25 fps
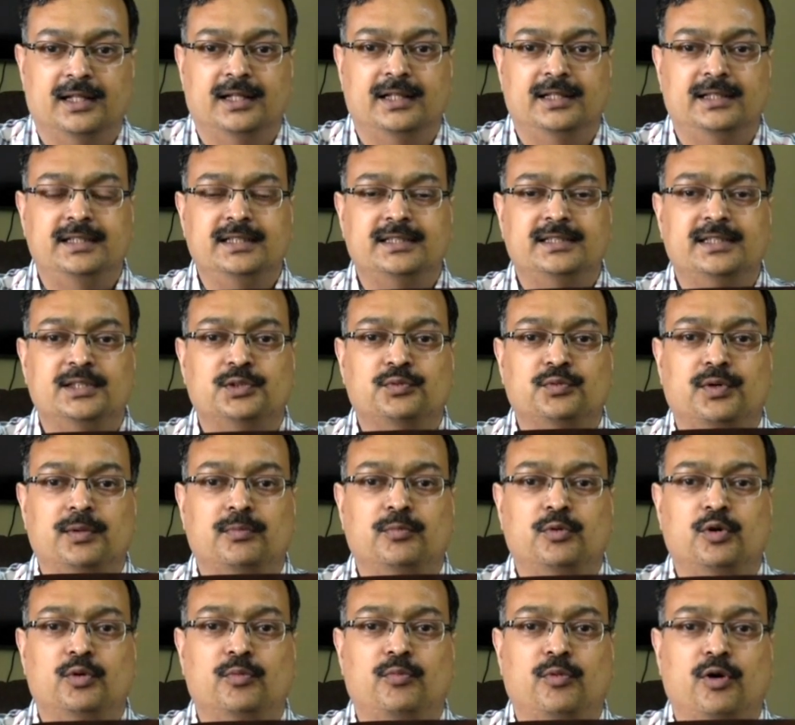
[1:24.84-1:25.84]
This is
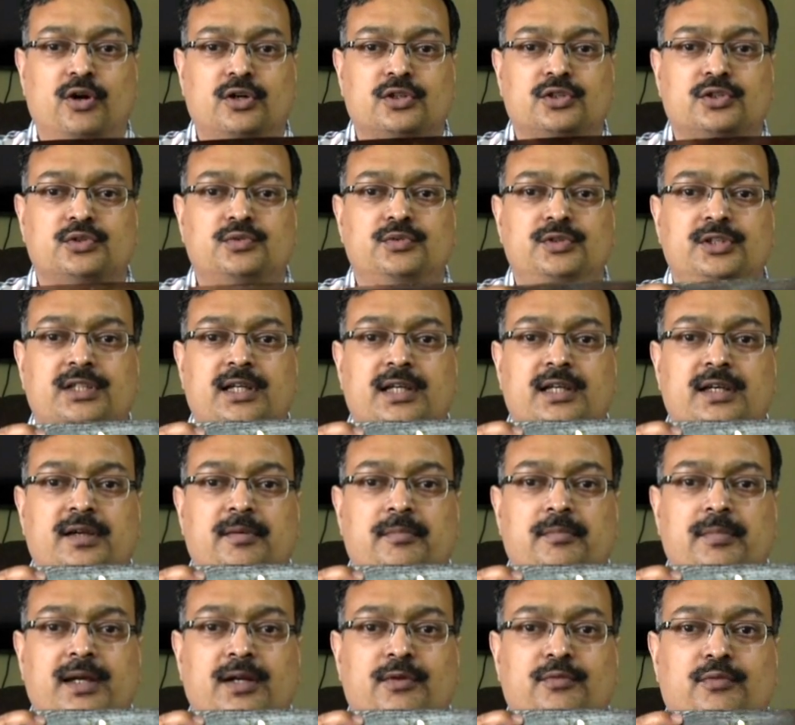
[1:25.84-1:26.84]
one more box which I
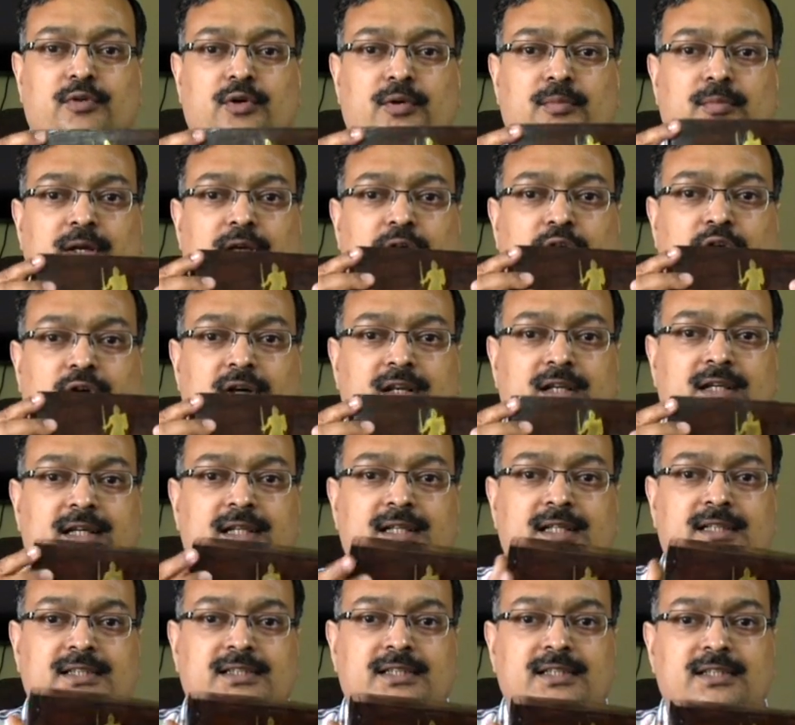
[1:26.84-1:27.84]
have made for my coin
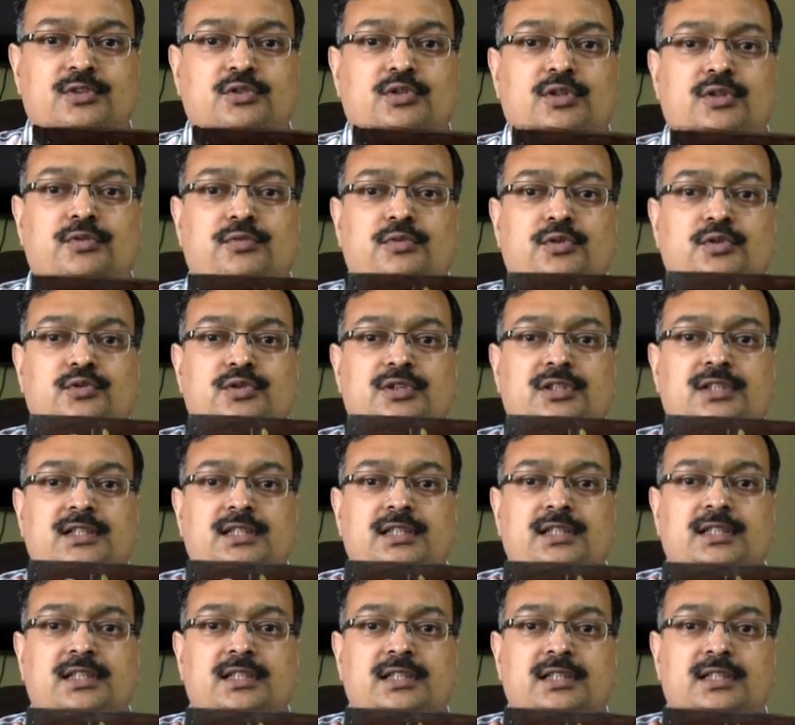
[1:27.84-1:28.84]
collection. So if you
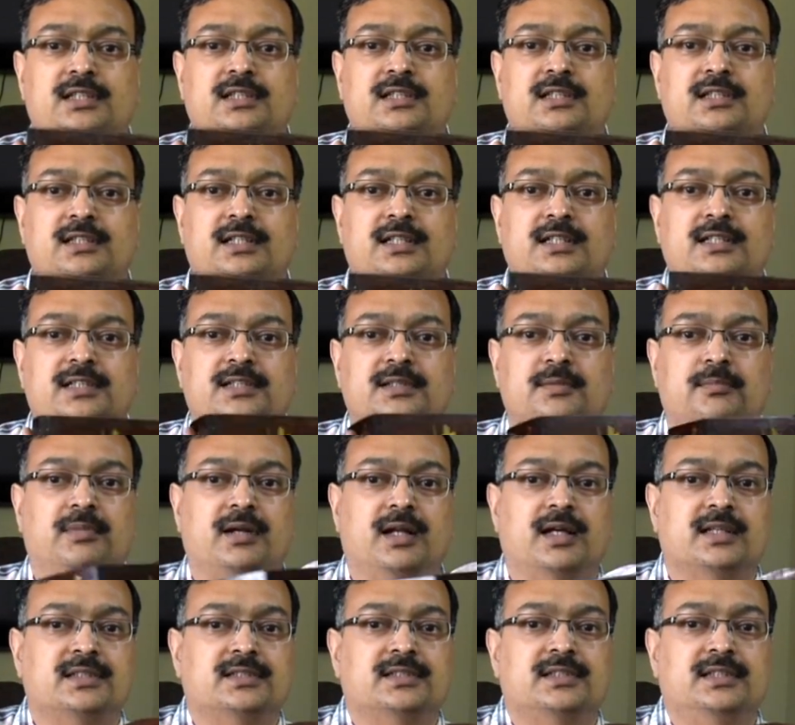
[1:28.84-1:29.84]
see here, there is a
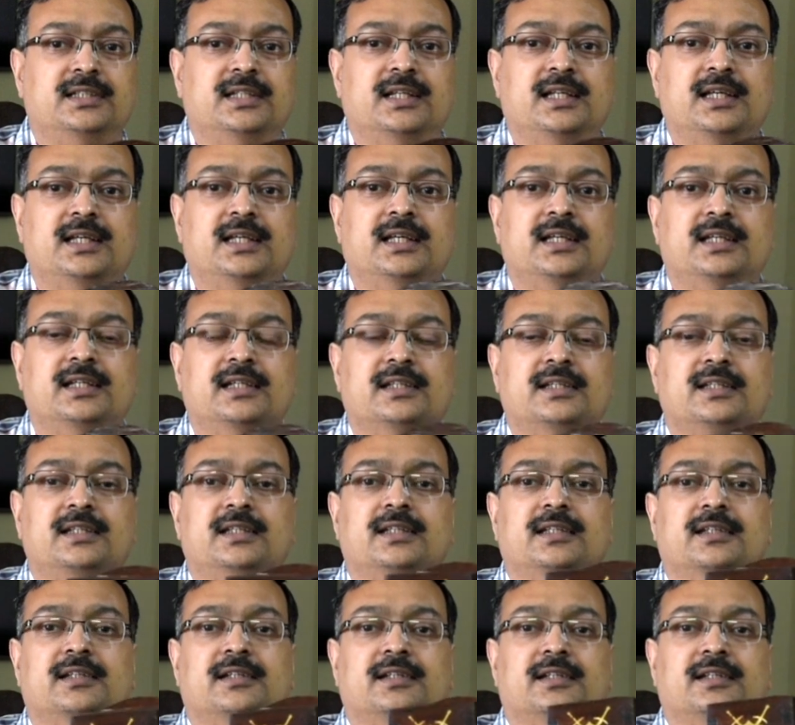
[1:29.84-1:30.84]
brass inlay,
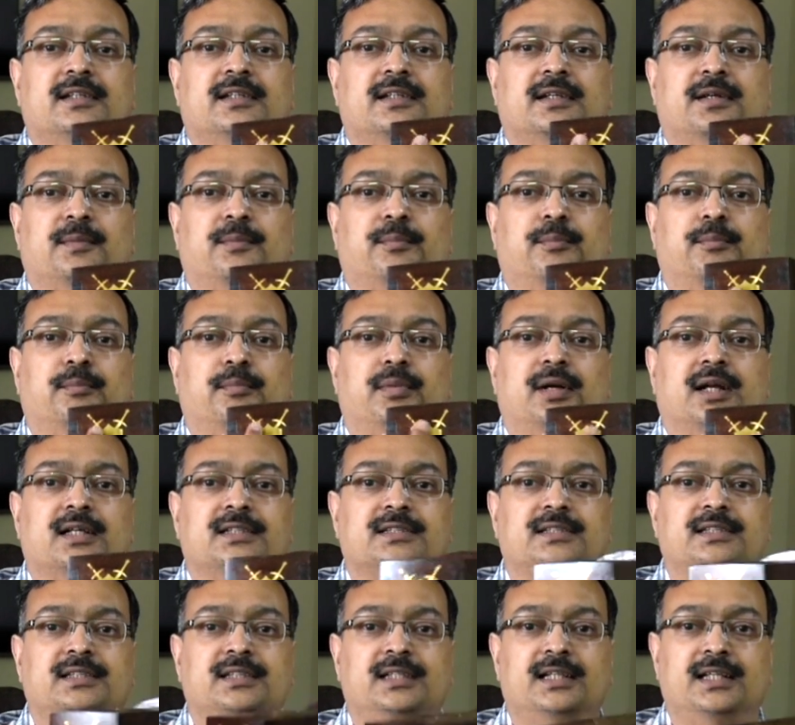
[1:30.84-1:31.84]

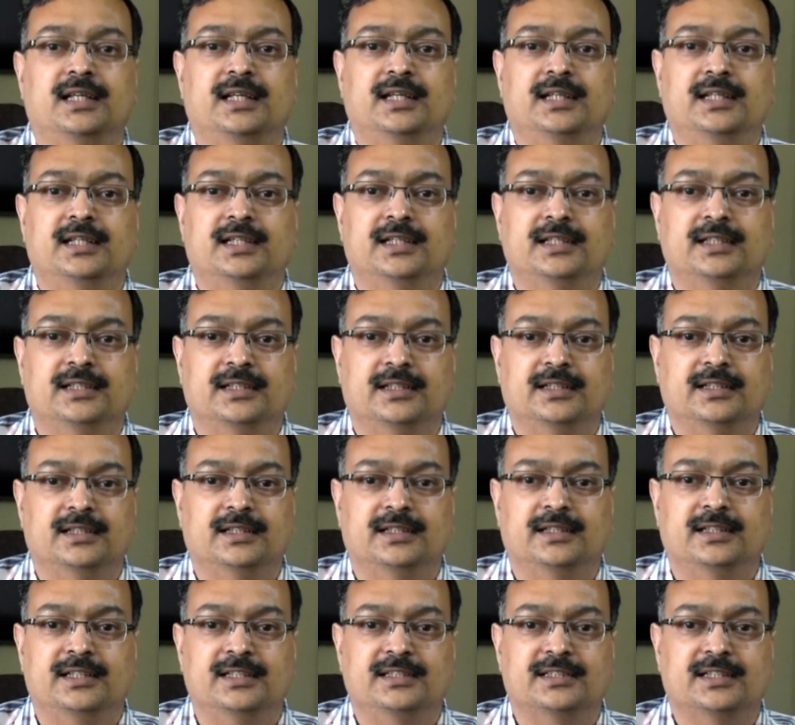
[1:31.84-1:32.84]
brass inlay,
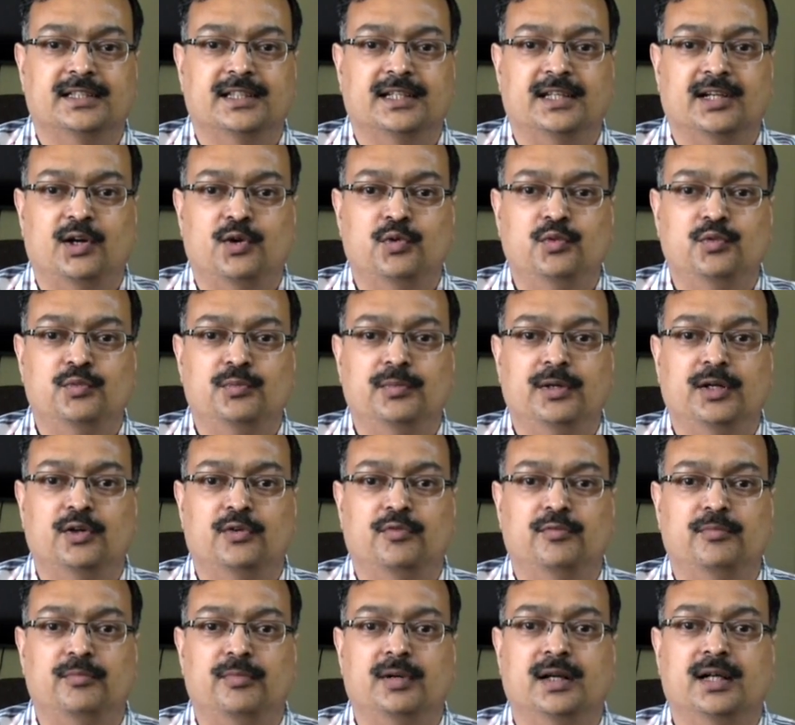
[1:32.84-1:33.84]
there's a crown made
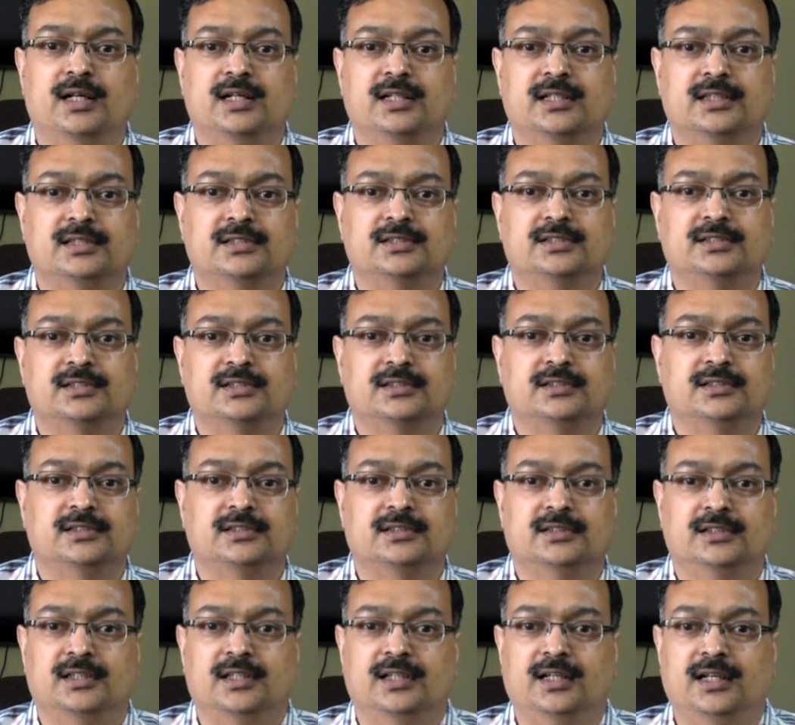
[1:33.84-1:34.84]
of brass
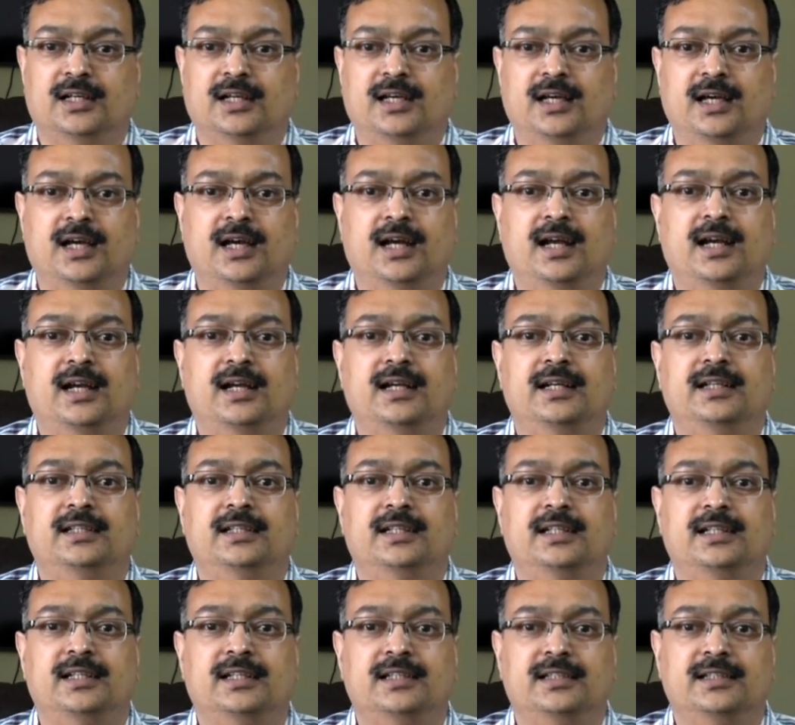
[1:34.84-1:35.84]
and
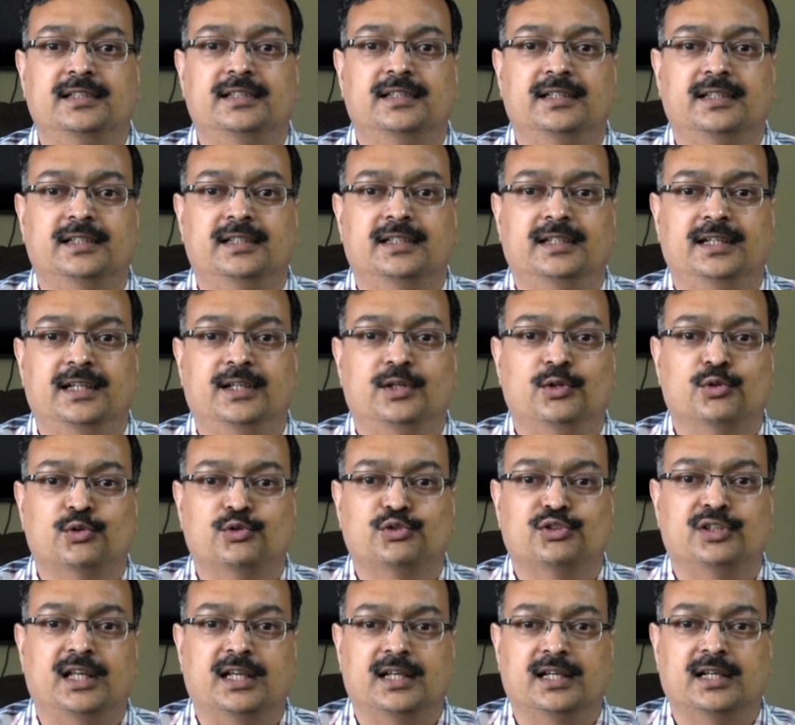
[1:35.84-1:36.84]
then it
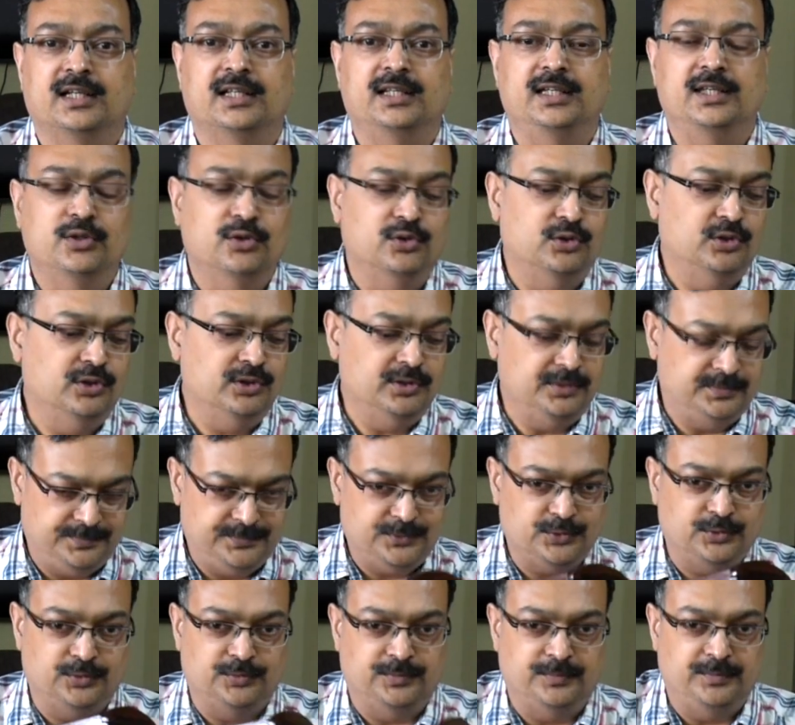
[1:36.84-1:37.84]
looks like a keyhole.
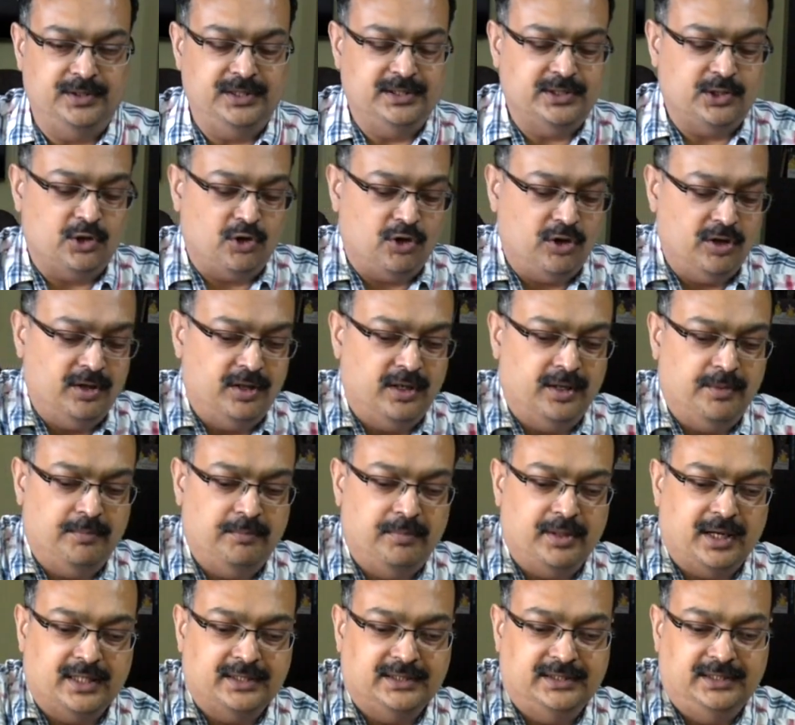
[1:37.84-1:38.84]
So these are all
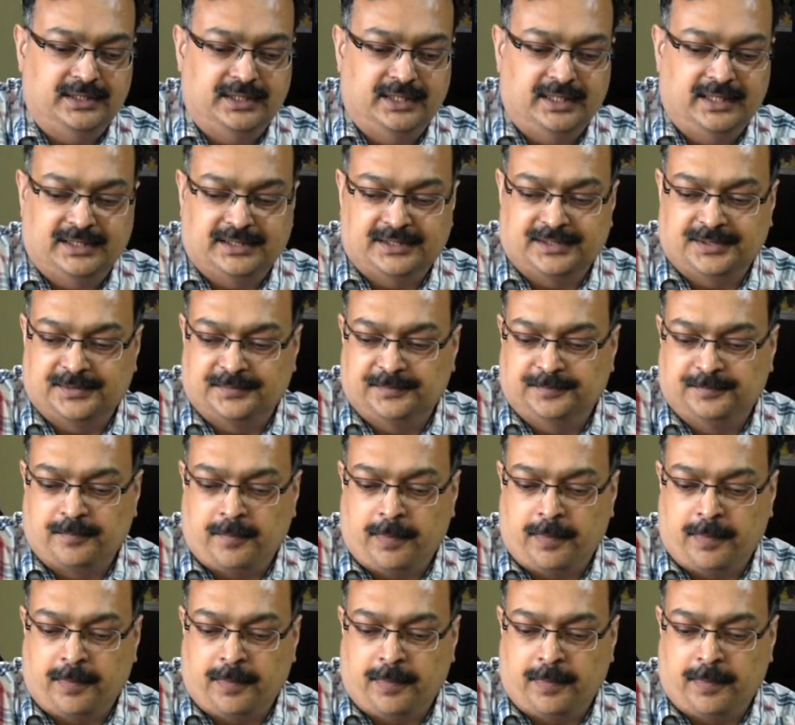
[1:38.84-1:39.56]
brass inlays.